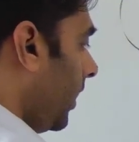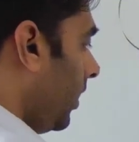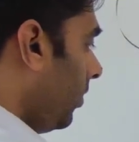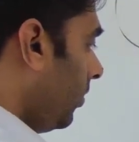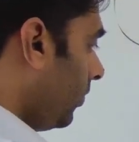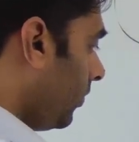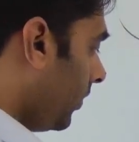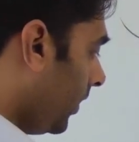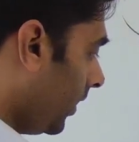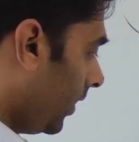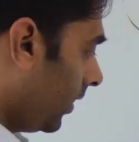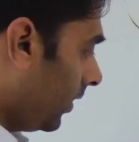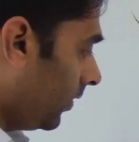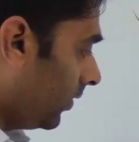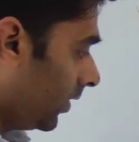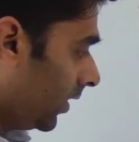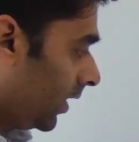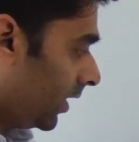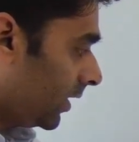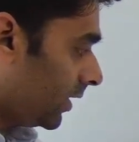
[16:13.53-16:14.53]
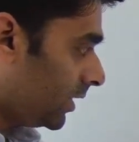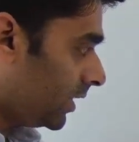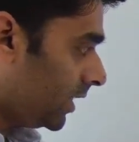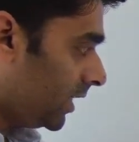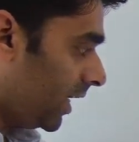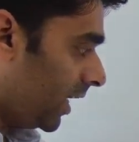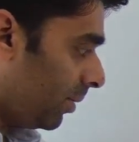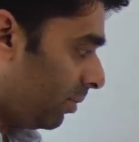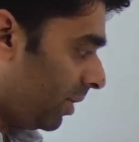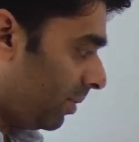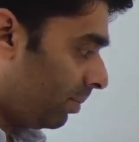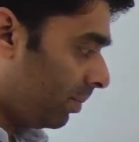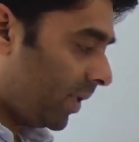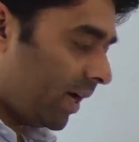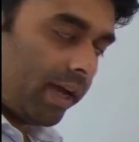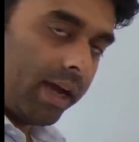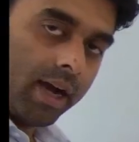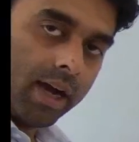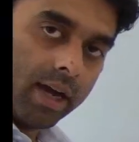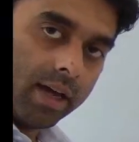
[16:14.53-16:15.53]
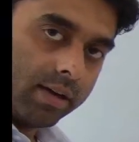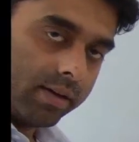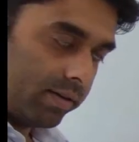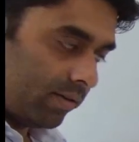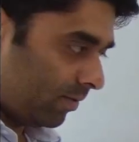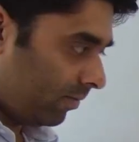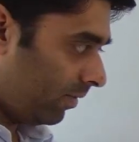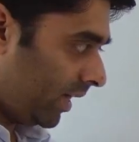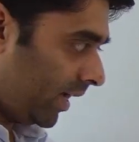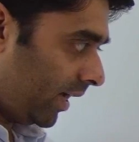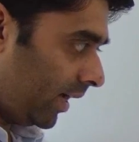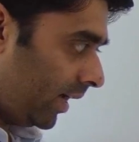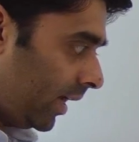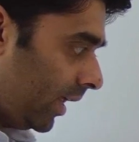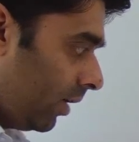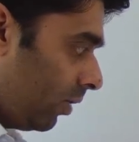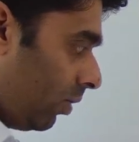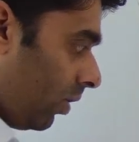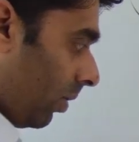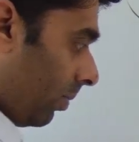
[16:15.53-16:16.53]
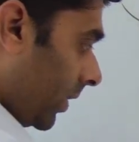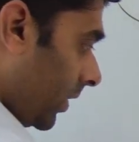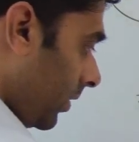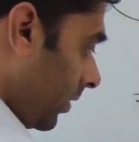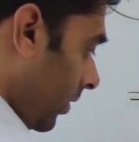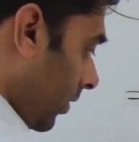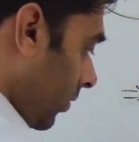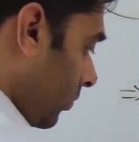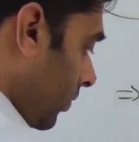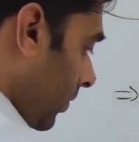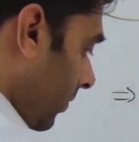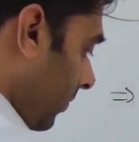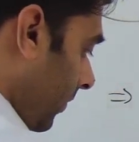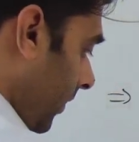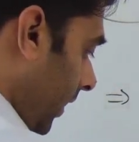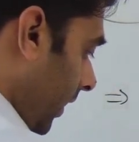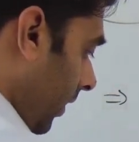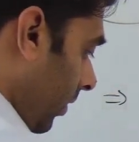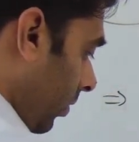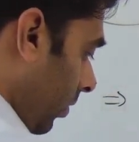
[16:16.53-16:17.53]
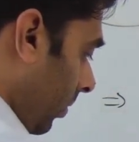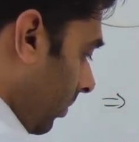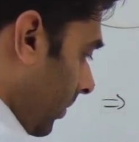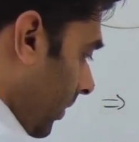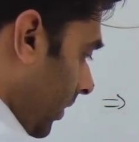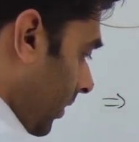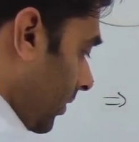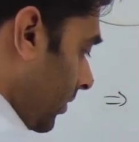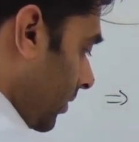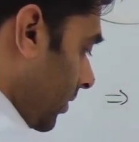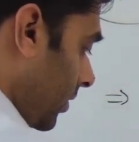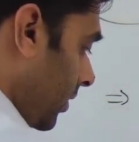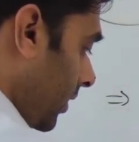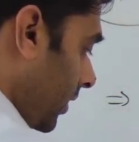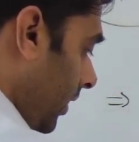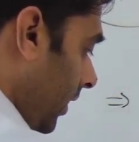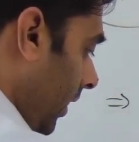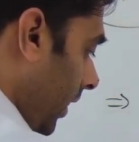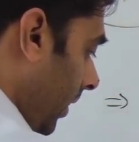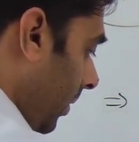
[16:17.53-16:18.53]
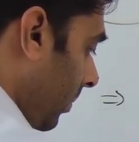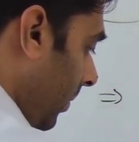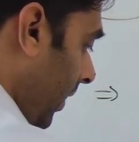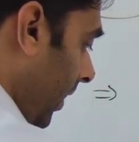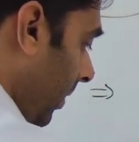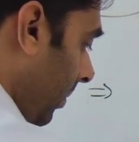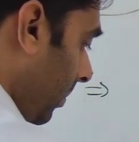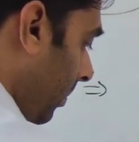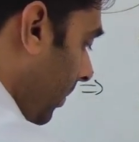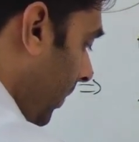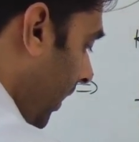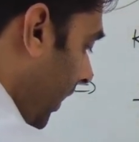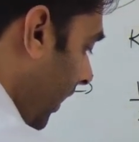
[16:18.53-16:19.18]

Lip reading: see is gmm by r, we can take common. So if we take common gmm by